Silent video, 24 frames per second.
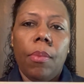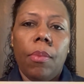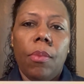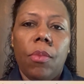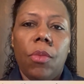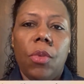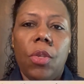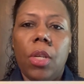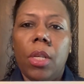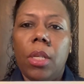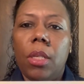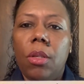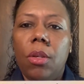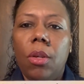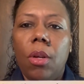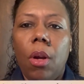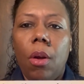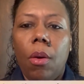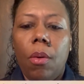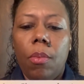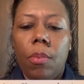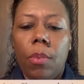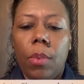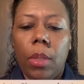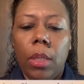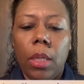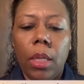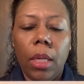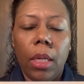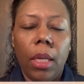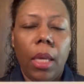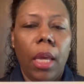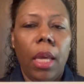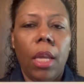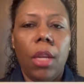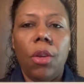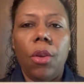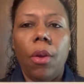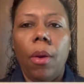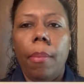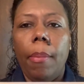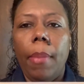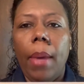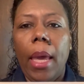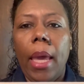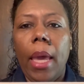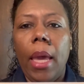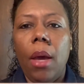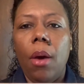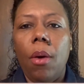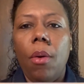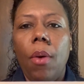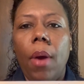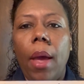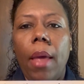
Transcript: you know, look in your mail.